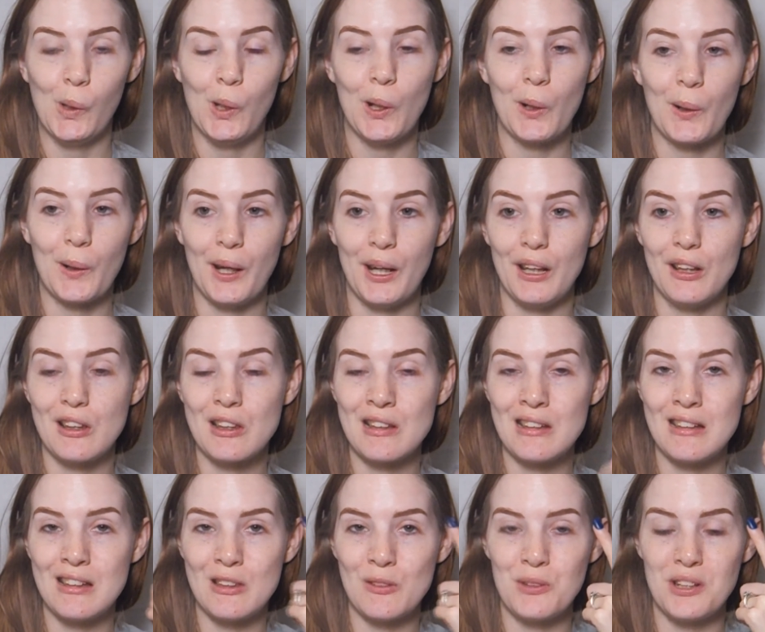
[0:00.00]
Alright, so
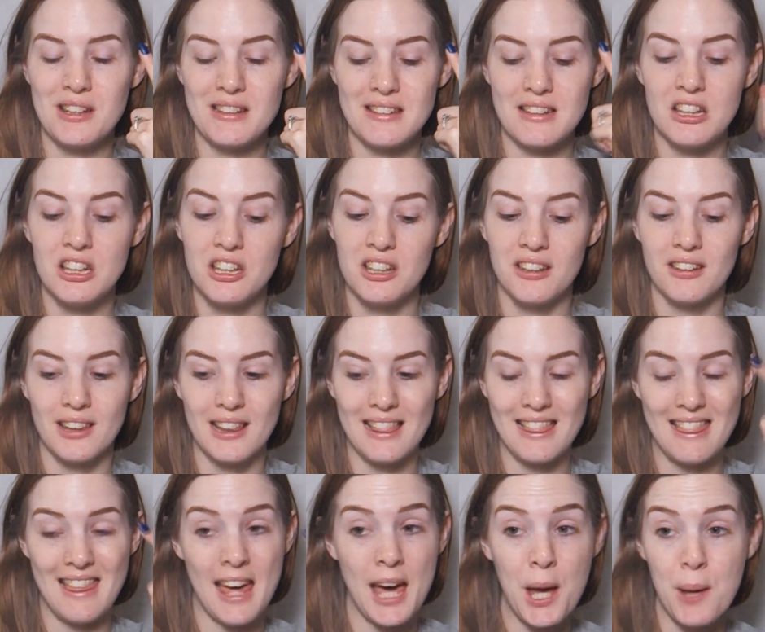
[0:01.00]
this one doesn't look
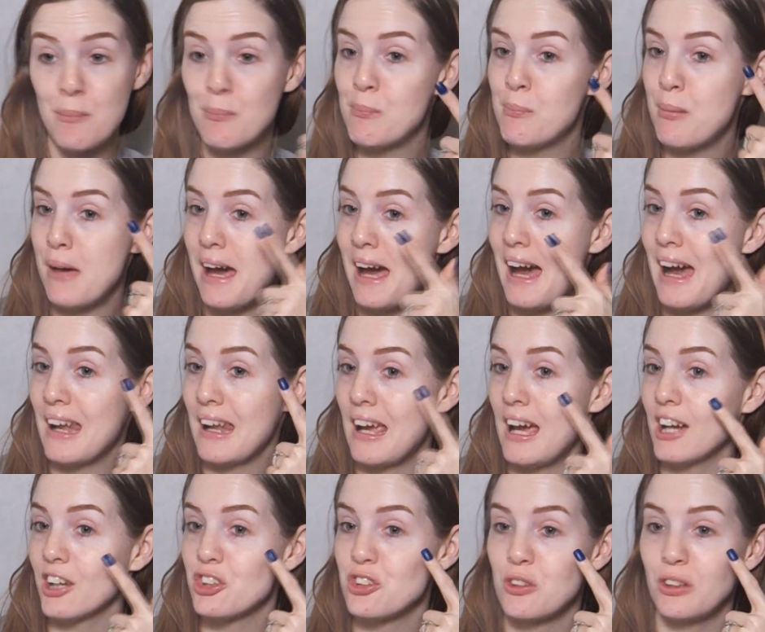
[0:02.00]
that bad,
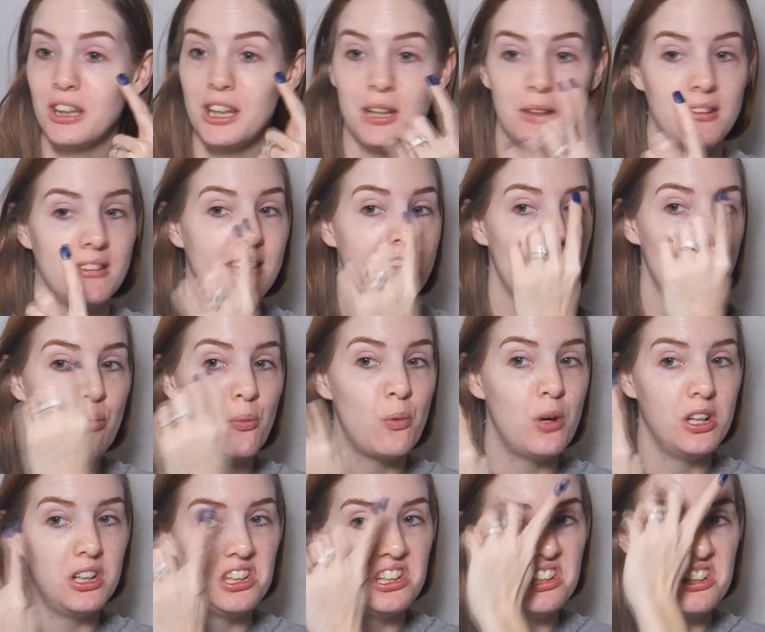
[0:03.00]
actually. This
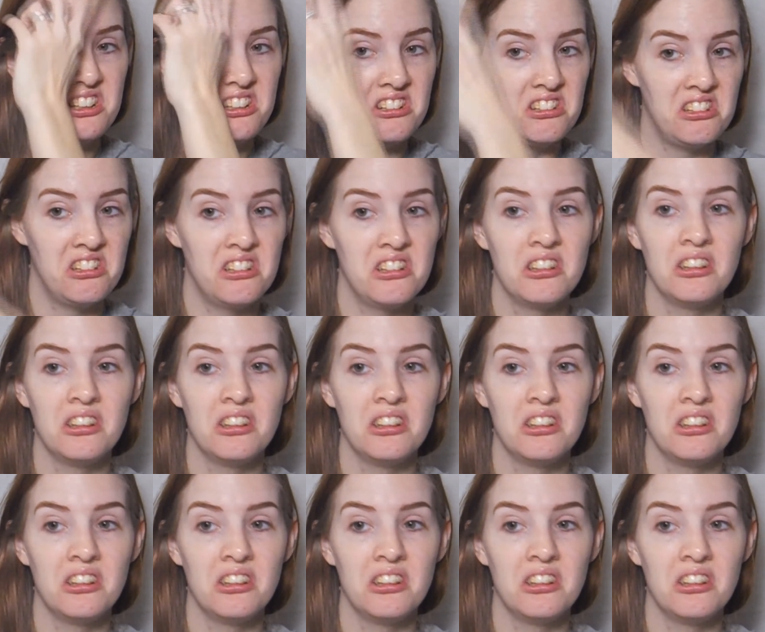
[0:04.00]
one